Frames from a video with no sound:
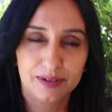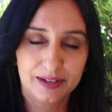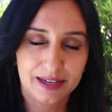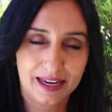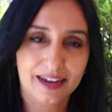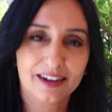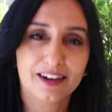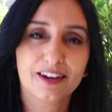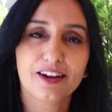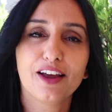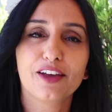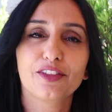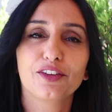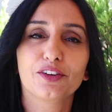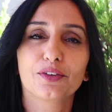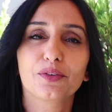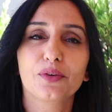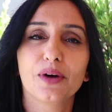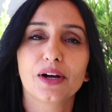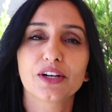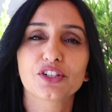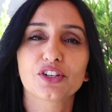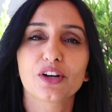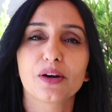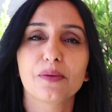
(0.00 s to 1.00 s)
get another
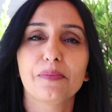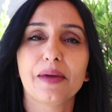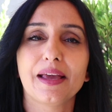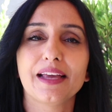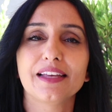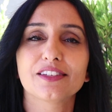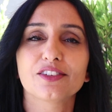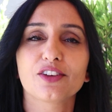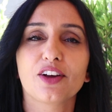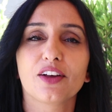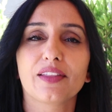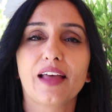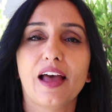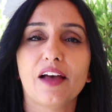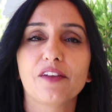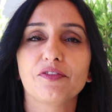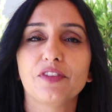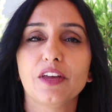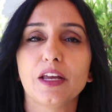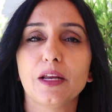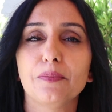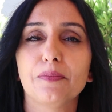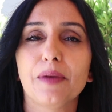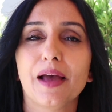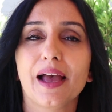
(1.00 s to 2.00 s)
question based on that
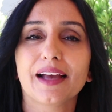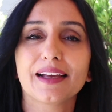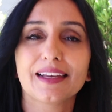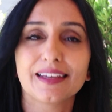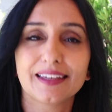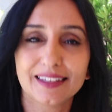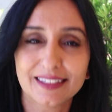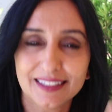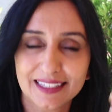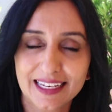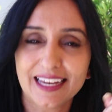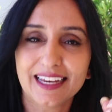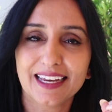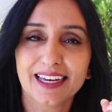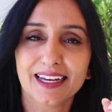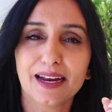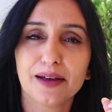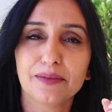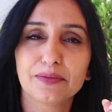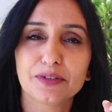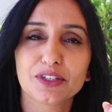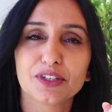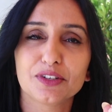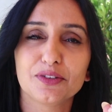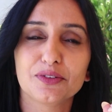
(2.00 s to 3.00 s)
feedback, take it
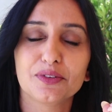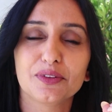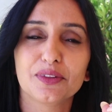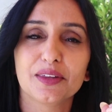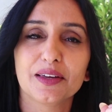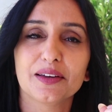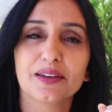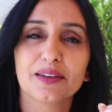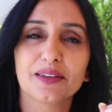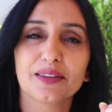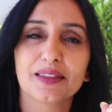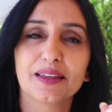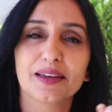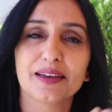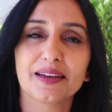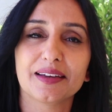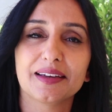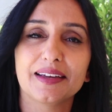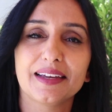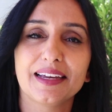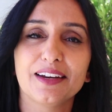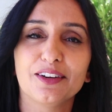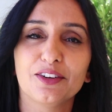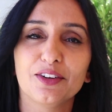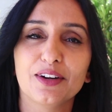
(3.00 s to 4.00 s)
up to
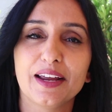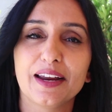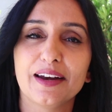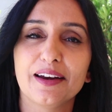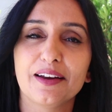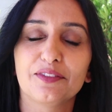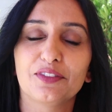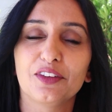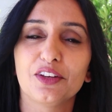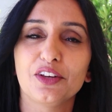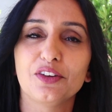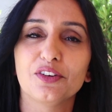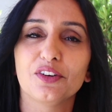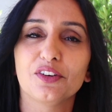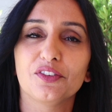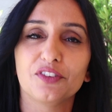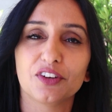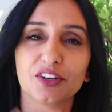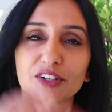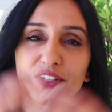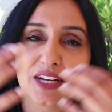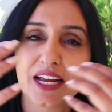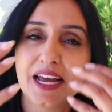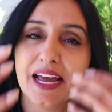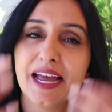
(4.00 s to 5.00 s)
the internet of the
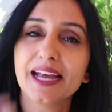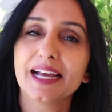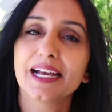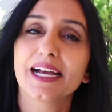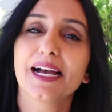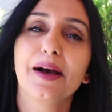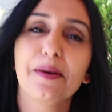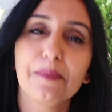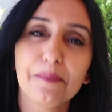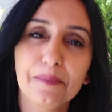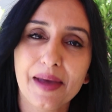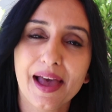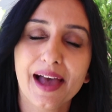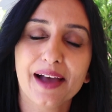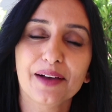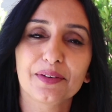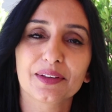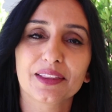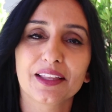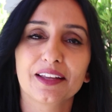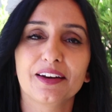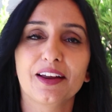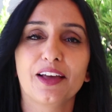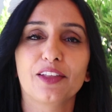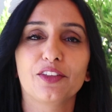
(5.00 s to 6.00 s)
universe, come back
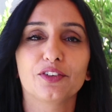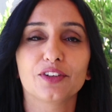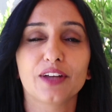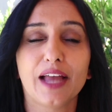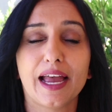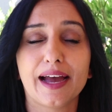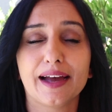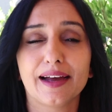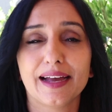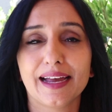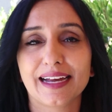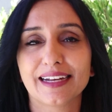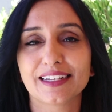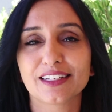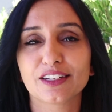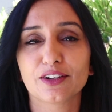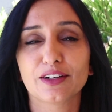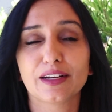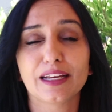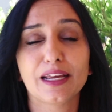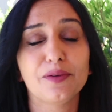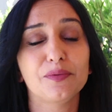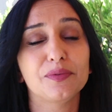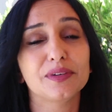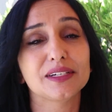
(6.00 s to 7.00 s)
with another answer.
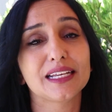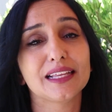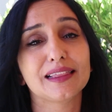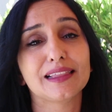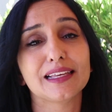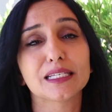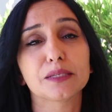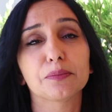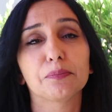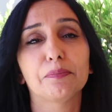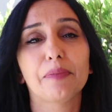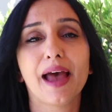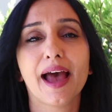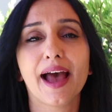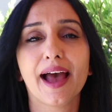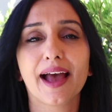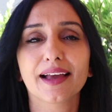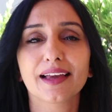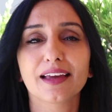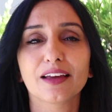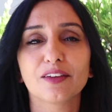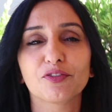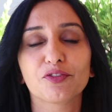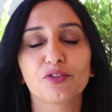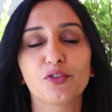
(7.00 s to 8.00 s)
And he did this
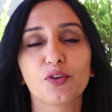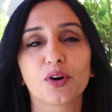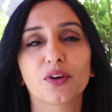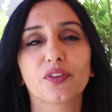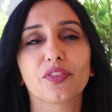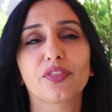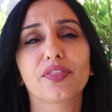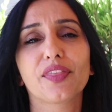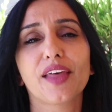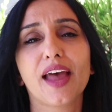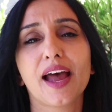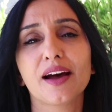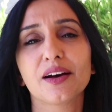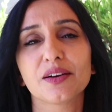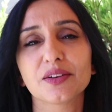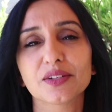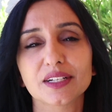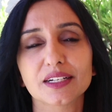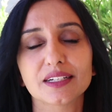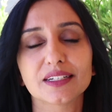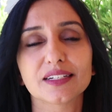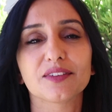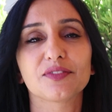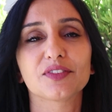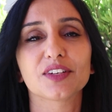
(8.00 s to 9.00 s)
back and forth
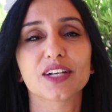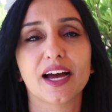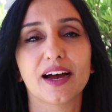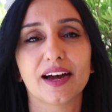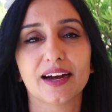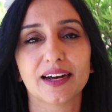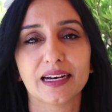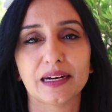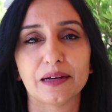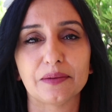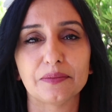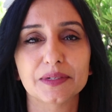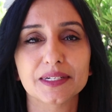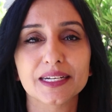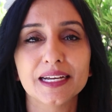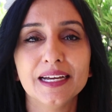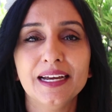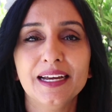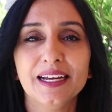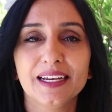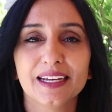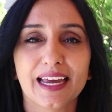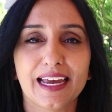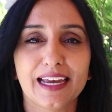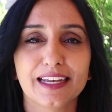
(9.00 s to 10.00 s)
thousands of times.
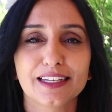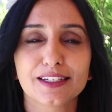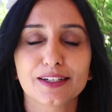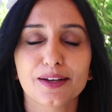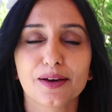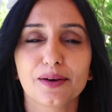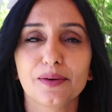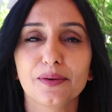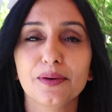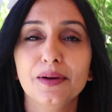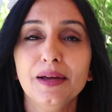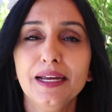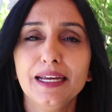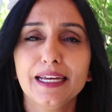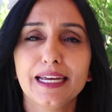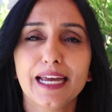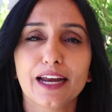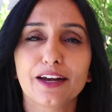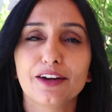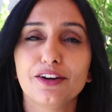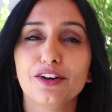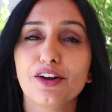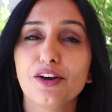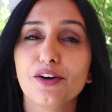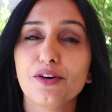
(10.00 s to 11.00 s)
Okay, so he
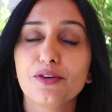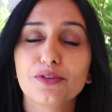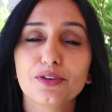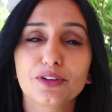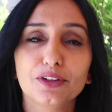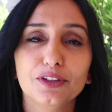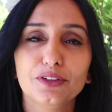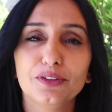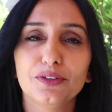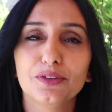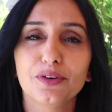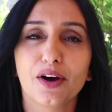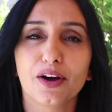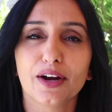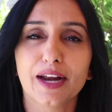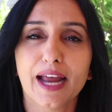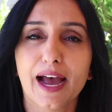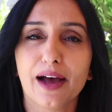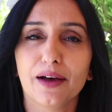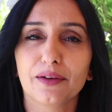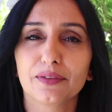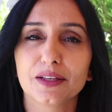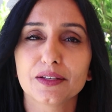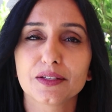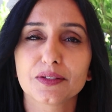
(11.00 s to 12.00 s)
had no clue on
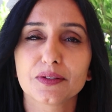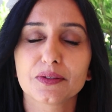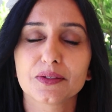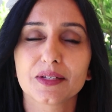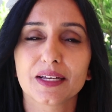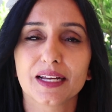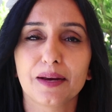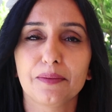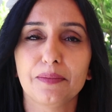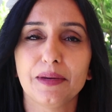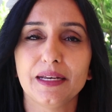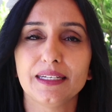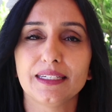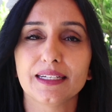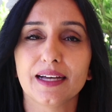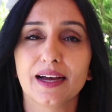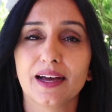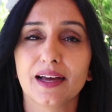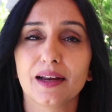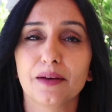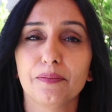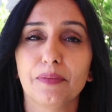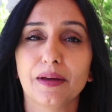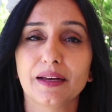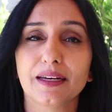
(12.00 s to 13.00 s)
how this was going to be
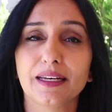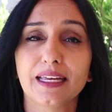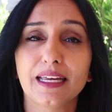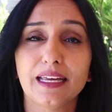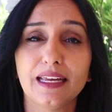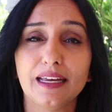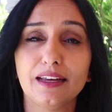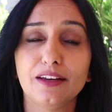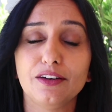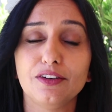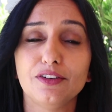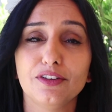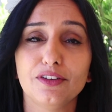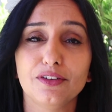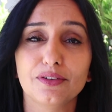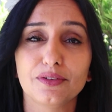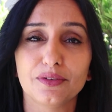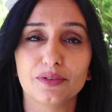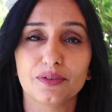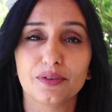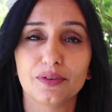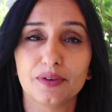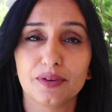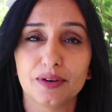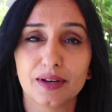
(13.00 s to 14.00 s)
done, but he
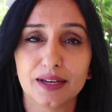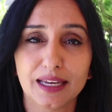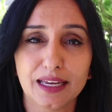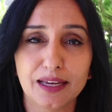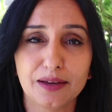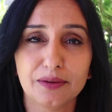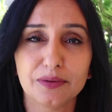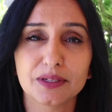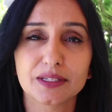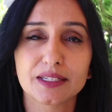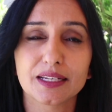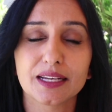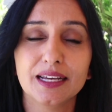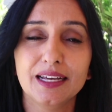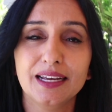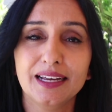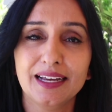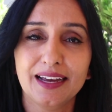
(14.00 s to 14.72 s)
knew he was